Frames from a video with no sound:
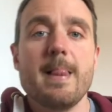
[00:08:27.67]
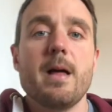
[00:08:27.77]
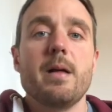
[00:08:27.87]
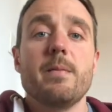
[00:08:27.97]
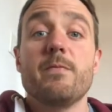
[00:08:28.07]

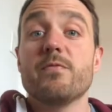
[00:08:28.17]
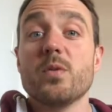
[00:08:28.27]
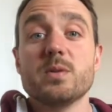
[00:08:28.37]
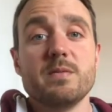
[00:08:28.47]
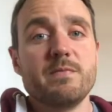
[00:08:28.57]
And
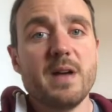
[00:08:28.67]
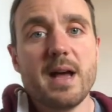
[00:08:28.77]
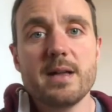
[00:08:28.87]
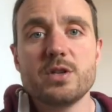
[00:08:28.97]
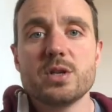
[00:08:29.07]
frozen
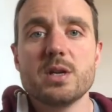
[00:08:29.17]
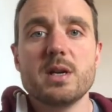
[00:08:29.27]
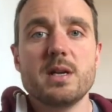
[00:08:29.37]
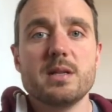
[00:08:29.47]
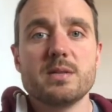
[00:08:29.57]
veg
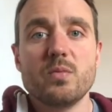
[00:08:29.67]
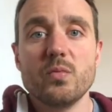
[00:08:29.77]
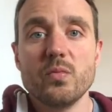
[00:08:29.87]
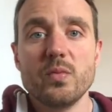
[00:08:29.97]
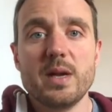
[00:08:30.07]
is
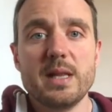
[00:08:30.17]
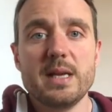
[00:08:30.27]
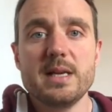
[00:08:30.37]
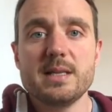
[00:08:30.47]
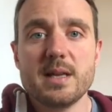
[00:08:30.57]
really
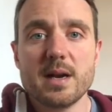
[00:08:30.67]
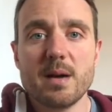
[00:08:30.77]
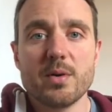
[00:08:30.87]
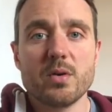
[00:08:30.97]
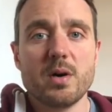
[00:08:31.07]
easy to
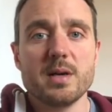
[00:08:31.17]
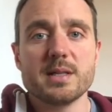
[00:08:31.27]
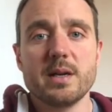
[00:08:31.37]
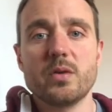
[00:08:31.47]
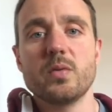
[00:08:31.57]
come across,
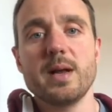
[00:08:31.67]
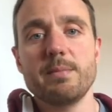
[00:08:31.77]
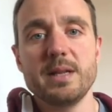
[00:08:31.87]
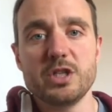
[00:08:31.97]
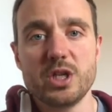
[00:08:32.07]

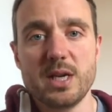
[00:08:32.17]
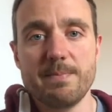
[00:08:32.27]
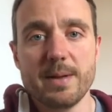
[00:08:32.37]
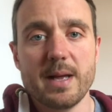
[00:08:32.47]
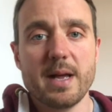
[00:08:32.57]
incredibly
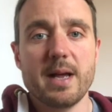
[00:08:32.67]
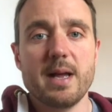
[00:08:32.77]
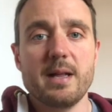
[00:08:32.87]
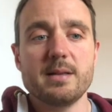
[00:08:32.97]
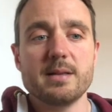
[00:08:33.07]
cheap,
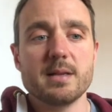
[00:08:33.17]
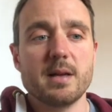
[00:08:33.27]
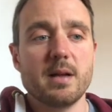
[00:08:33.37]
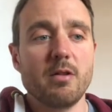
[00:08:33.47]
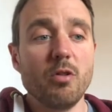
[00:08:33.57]
and
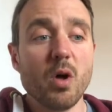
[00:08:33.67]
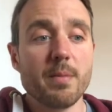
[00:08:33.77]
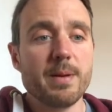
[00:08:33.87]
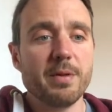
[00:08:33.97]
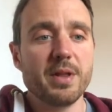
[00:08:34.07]
a lot of
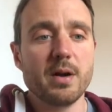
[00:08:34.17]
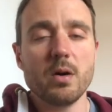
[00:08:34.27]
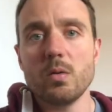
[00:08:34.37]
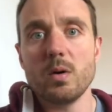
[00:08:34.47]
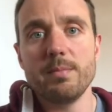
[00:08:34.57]
people think, oh,
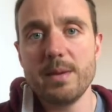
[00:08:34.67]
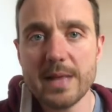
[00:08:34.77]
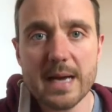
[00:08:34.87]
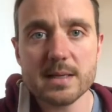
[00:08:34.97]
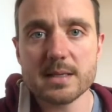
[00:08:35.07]
well, maybe
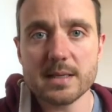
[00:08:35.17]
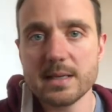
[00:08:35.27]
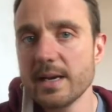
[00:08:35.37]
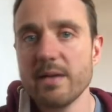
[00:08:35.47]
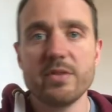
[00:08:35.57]
that doesn't
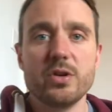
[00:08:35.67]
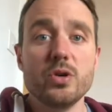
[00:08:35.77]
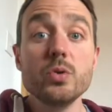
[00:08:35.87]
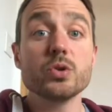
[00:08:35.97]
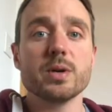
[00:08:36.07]
have the
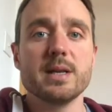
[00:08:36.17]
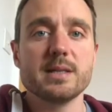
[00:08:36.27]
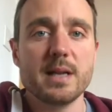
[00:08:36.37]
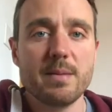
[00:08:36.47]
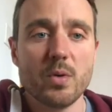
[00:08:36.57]
nutrients
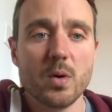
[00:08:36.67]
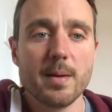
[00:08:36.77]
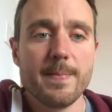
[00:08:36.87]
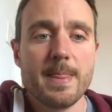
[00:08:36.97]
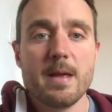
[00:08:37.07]
anymore.
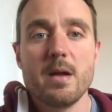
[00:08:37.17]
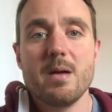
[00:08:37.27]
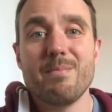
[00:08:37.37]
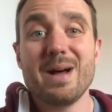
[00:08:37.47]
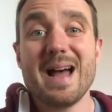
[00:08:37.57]

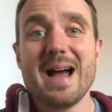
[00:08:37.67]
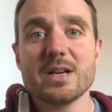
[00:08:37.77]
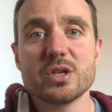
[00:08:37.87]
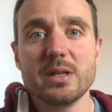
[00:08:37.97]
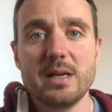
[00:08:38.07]
But
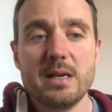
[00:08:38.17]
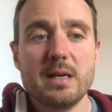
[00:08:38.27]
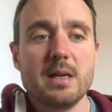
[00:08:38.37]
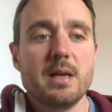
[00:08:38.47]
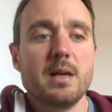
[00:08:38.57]
actually,
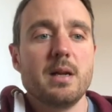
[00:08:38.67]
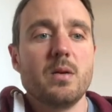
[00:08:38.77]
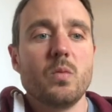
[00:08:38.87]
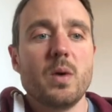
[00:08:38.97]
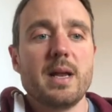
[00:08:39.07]

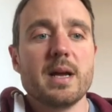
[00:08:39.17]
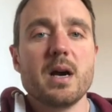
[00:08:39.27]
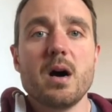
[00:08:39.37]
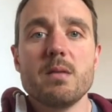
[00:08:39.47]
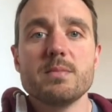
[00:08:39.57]
when it
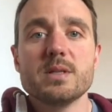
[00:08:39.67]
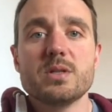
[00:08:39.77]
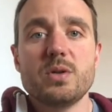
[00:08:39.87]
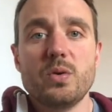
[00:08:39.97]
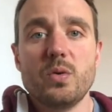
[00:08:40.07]
comes
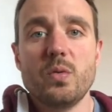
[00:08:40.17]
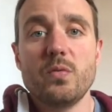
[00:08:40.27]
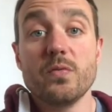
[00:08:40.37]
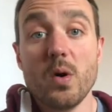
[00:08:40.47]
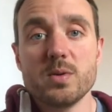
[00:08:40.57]
to
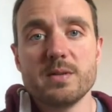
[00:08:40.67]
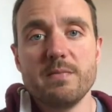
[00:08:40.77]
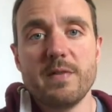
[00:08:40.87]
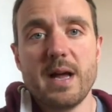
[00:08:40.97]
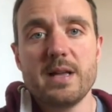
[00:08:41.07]
frozen
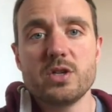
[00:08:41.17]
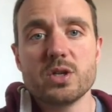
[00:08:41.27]
veg